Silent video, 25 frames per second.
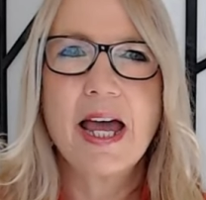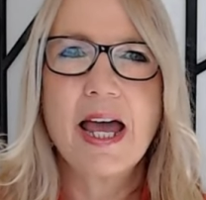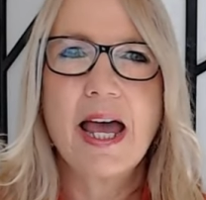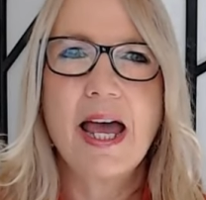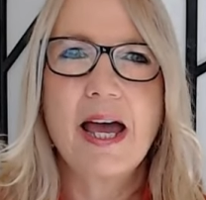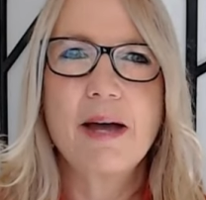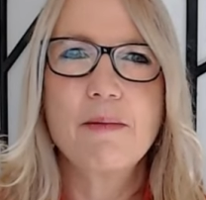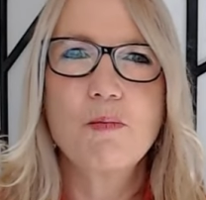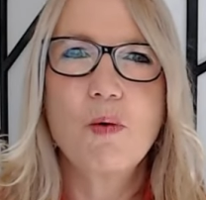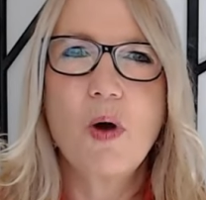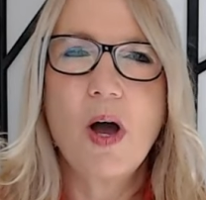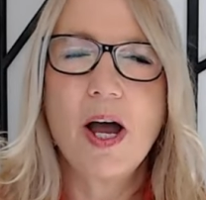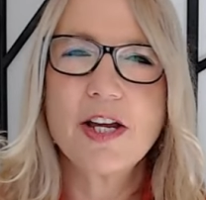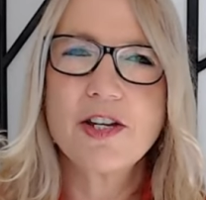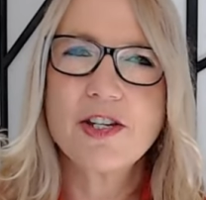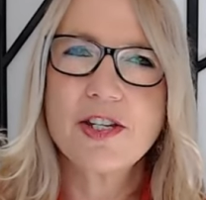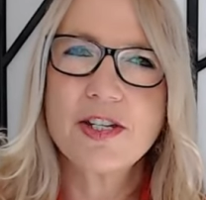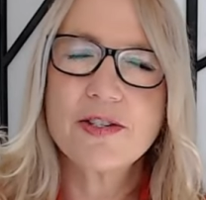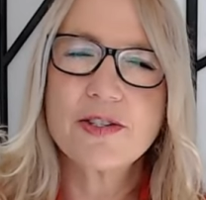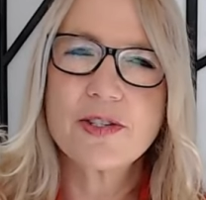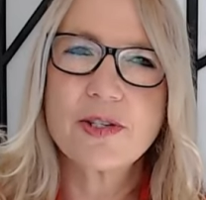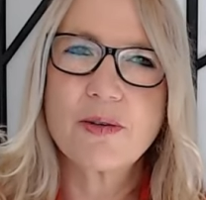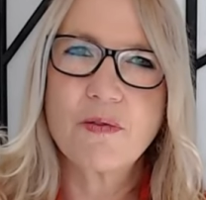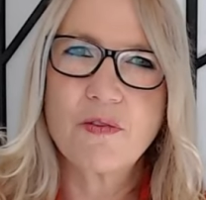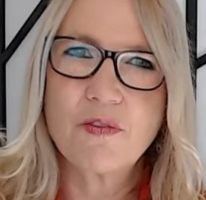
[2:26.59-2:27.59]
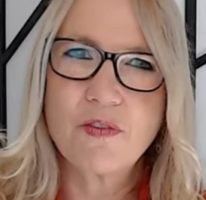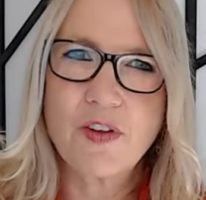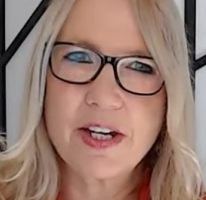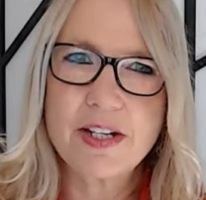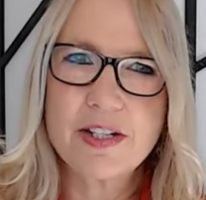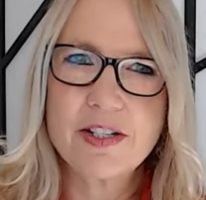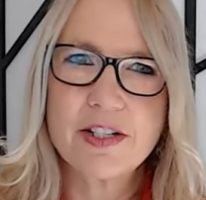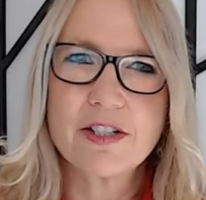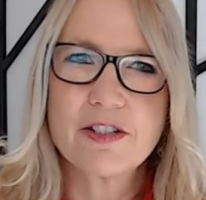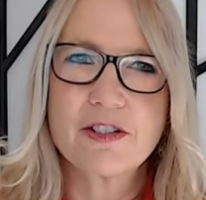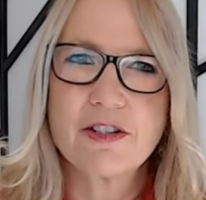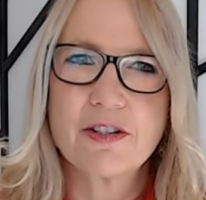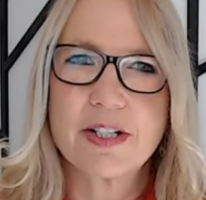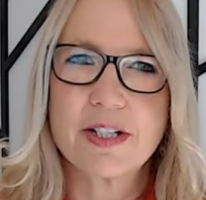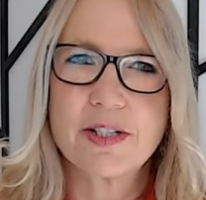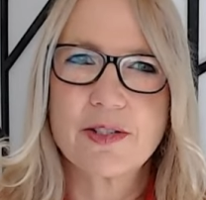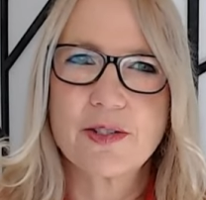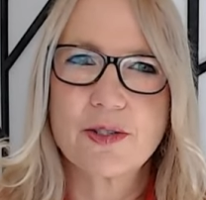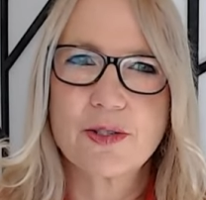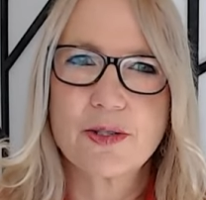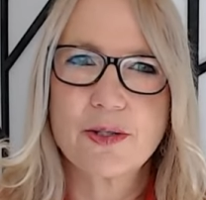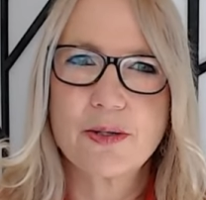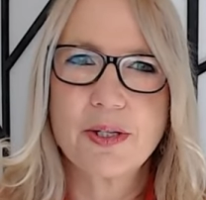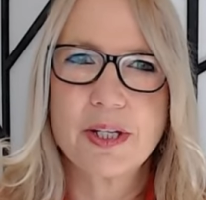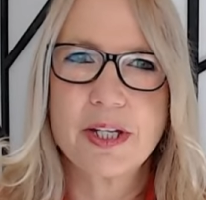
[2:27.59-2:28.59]
and why she's defending Chris
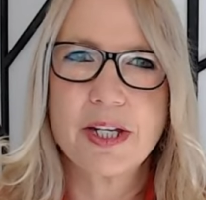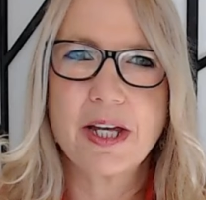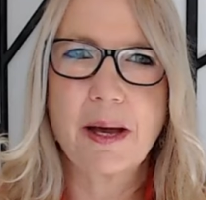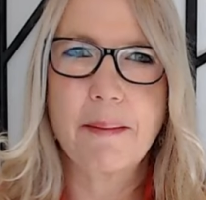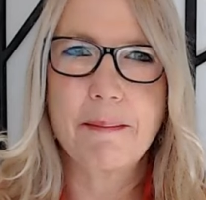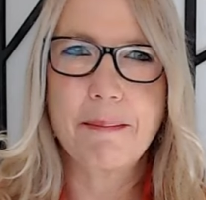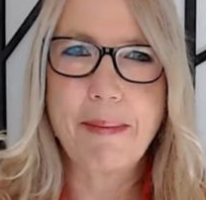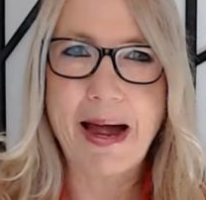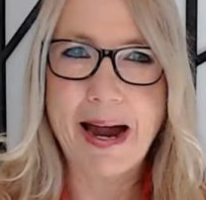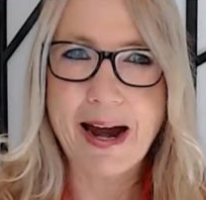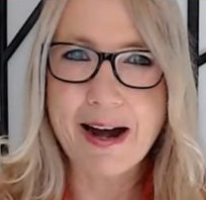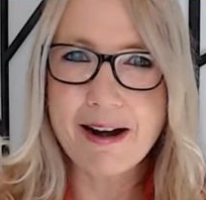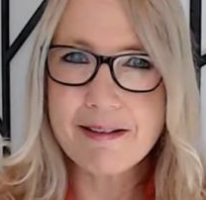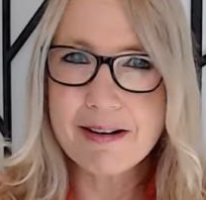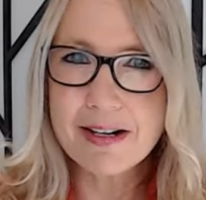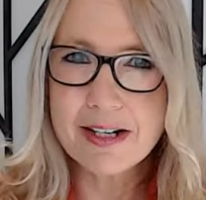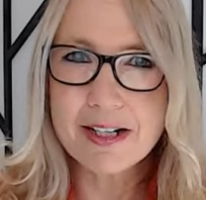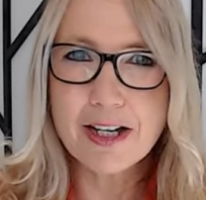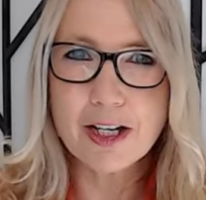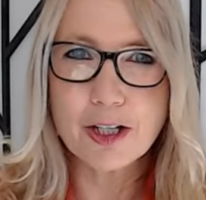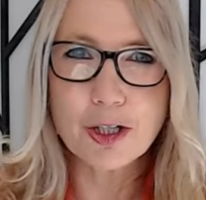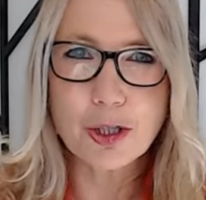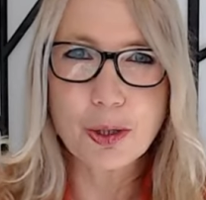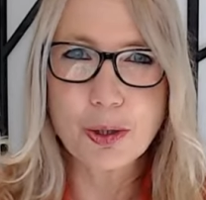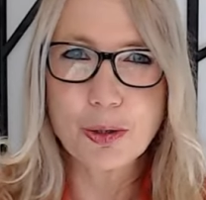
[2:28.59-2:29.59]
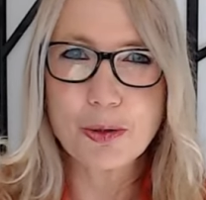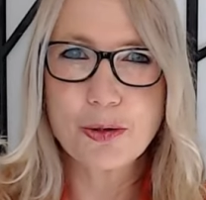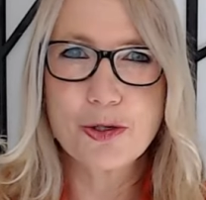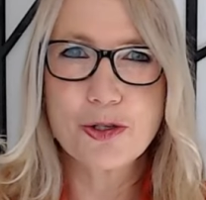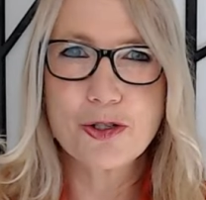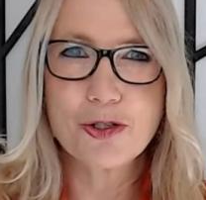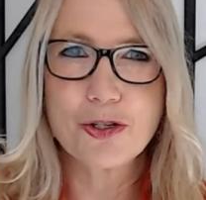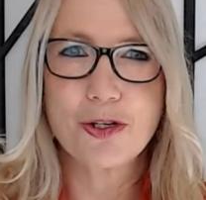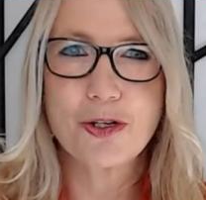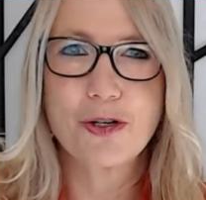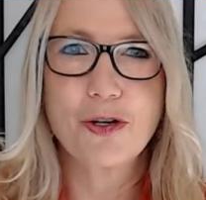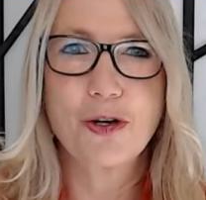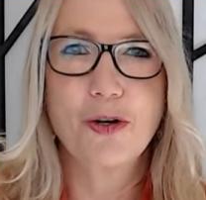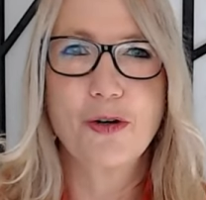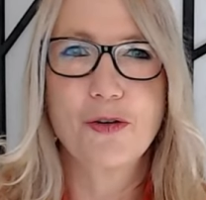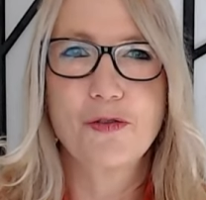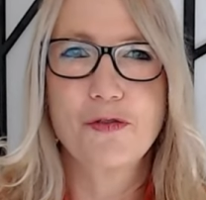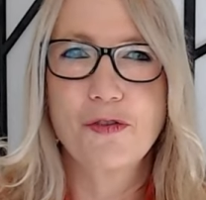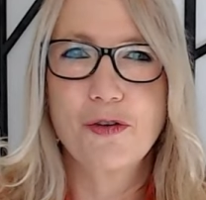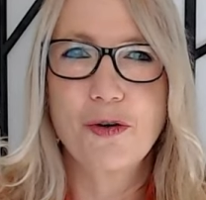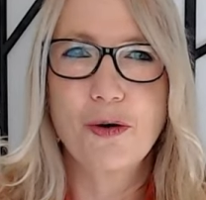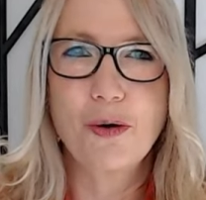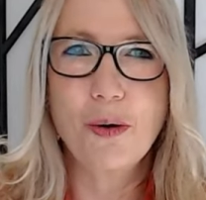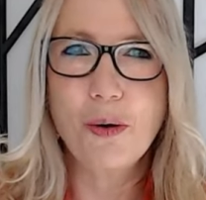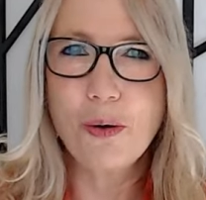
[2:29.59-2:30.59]
to the apparent occlusion
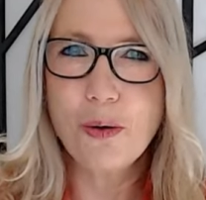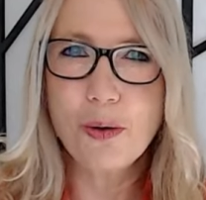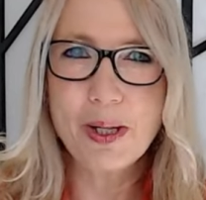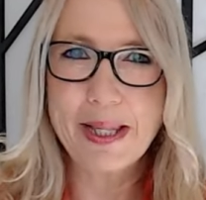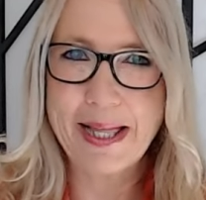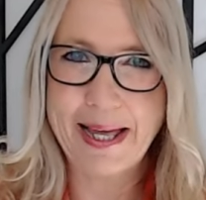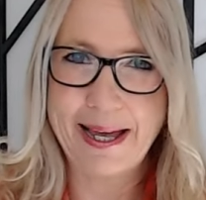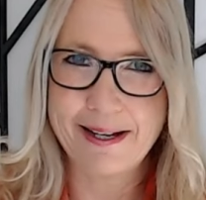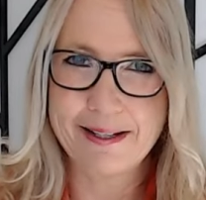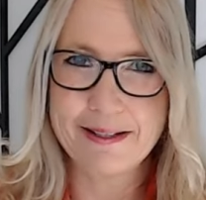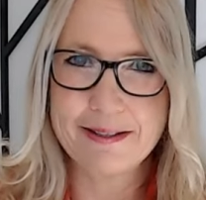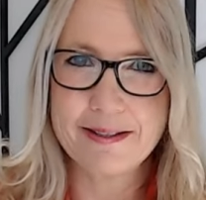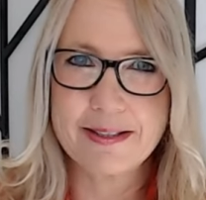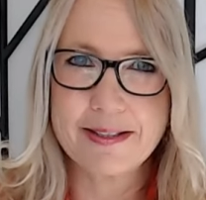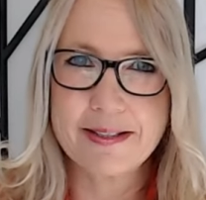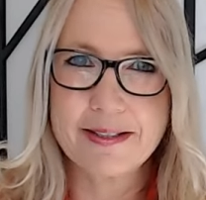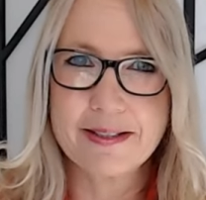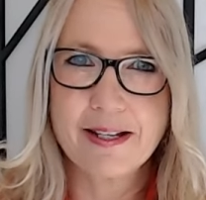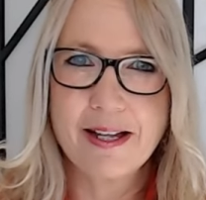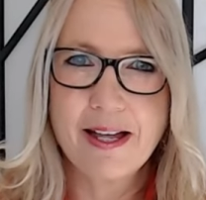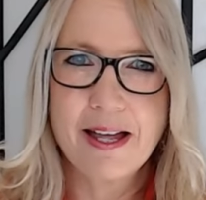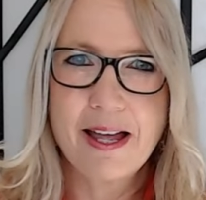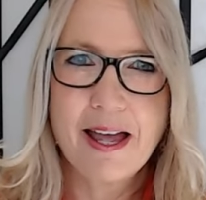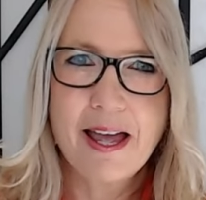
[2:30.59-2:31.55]
of all else.